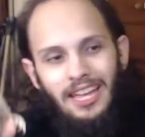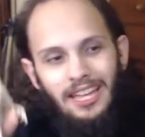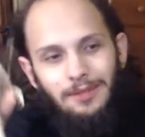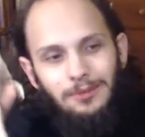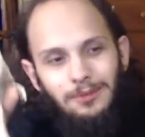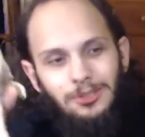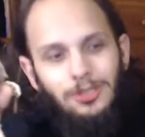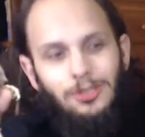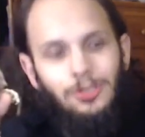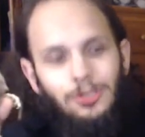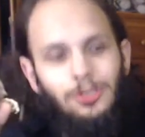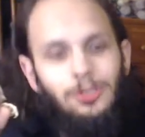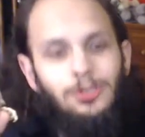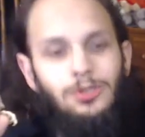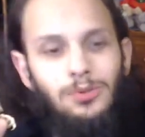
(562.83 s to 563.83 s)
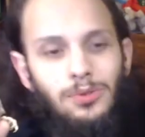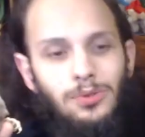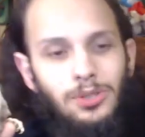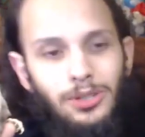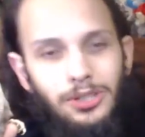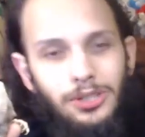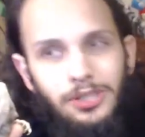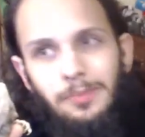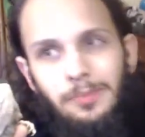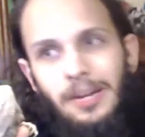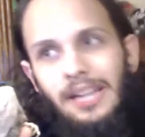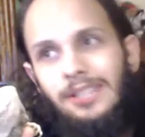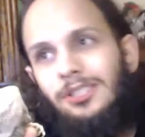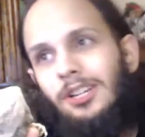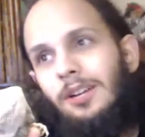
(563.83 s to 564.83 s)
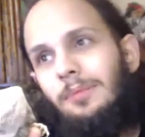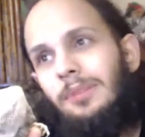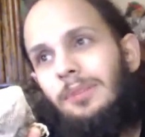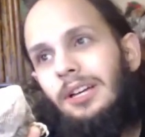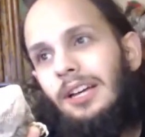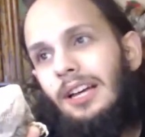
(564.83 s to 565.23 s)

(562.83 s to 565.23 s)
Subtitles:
It was just too good to pass up.